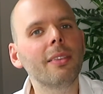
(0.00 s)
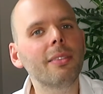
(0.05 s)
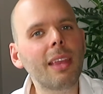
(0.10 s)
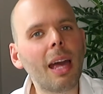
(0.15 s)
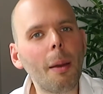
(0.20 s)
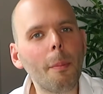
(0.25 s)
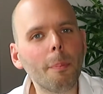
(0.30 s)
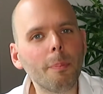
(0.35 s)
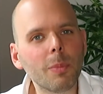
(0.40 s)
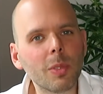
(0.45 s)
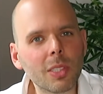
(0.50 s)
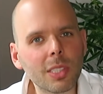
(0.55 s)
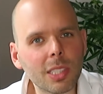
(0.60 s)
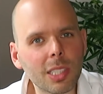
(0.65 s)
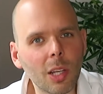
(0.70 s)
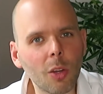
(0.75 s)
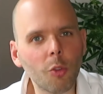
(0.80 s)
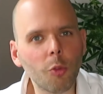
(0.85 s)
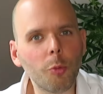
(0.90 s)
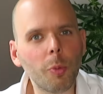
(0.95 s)
That
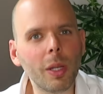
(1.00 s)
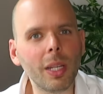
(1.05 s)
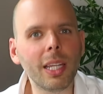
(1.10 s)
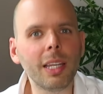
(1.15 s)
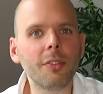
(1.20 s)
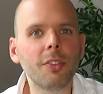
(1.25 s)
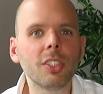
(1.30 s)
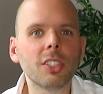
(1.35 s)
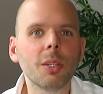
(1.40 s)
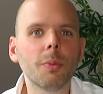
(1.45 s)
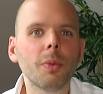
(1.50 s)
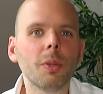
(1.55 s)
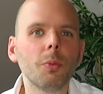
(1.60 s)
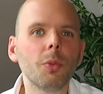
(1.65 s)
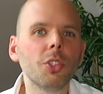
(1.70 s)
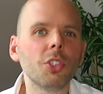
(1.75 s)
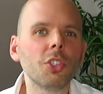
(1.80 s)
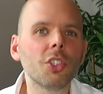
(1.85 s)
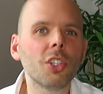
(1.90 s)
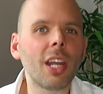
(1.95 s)
self-belief is something
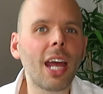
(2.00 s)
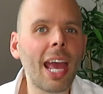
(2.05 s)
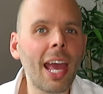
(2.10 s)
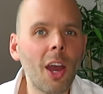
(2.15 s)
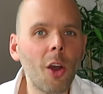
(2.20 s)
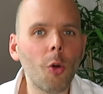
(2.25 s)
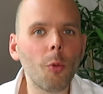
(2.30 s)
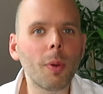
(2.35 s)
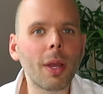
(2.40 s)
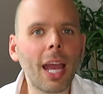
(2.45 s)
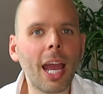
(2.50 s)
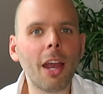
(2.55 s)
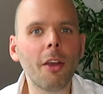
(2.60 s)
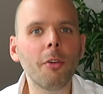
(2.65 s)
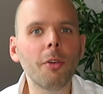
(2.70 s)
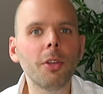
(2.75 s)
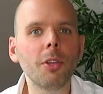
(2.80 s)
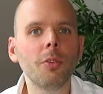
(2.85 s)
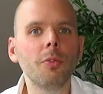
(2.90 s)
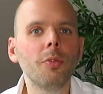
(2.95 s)
which is going to help
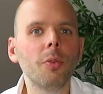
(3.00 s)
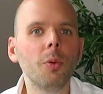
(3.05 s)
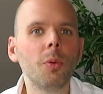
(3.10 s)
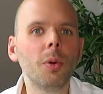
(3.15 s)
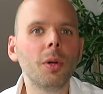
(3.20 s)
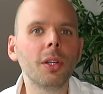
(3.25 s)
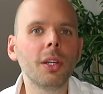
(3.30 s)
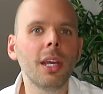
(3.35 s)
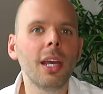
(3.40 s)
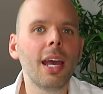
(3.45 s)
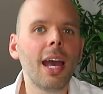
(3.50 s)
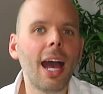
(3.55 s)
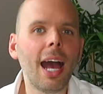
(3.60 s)
carry you forward.